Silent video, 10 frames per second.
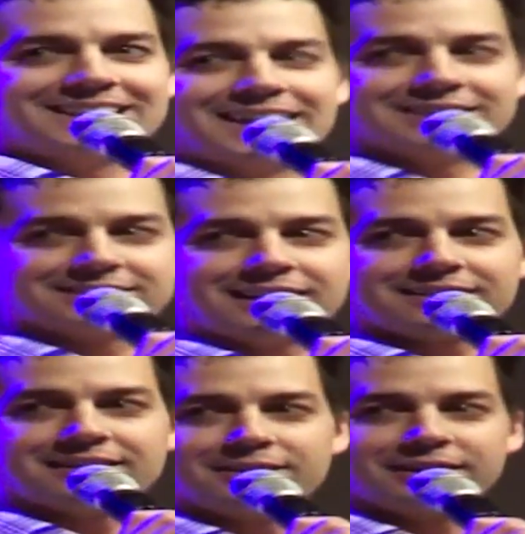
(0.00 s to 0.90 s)
I only say
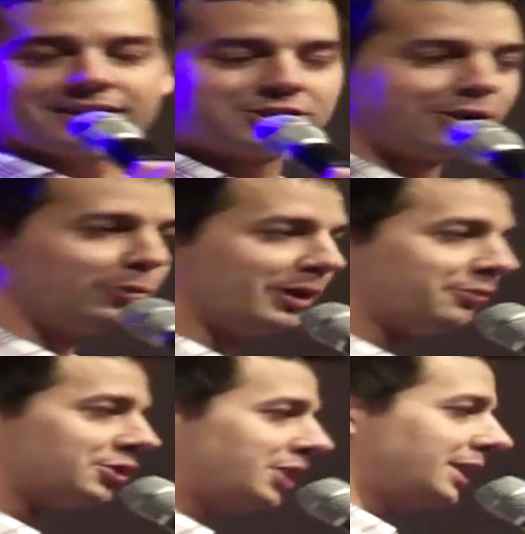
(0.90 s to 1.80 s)
that because I did that joke in
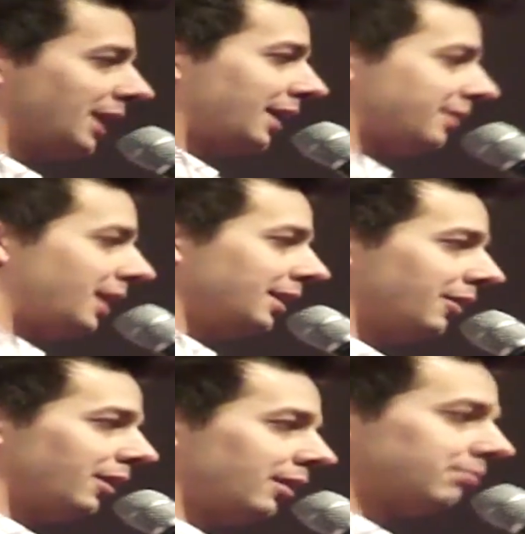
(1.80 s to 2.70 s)
West Virginia last night, and
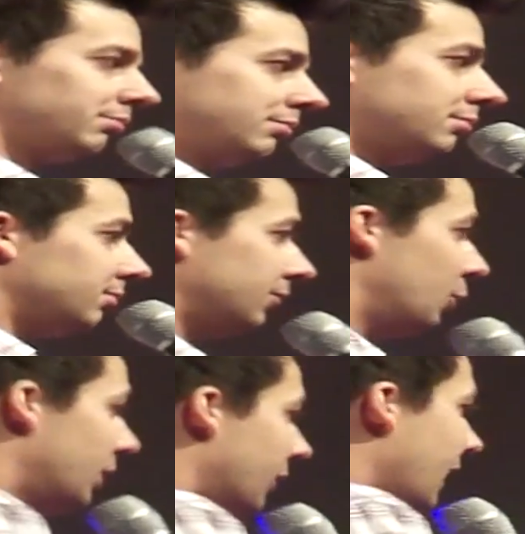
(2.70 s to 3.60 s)
they were like,
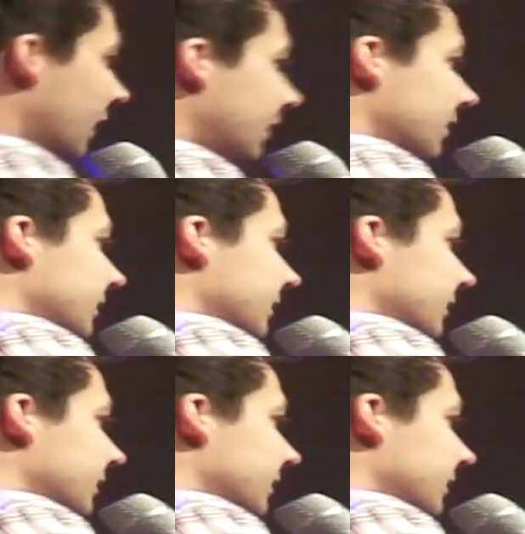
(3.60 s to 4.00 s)
we don't get it.